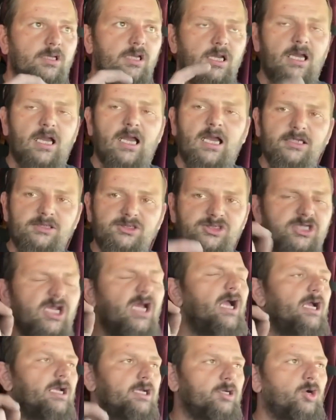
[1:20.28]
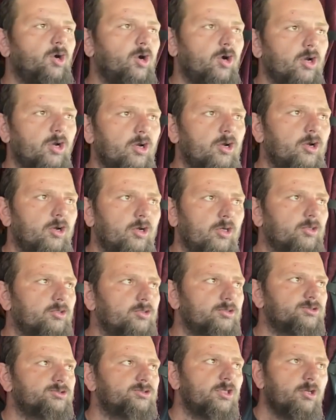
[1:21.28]
hotshot car
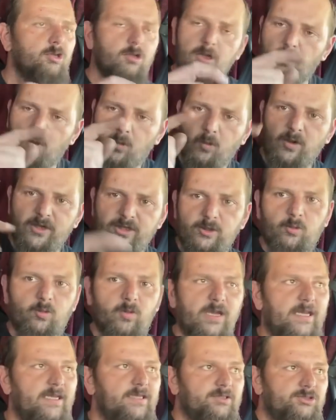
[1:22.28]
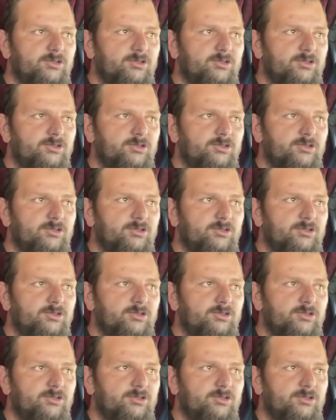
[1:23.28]
haulers with a wedge.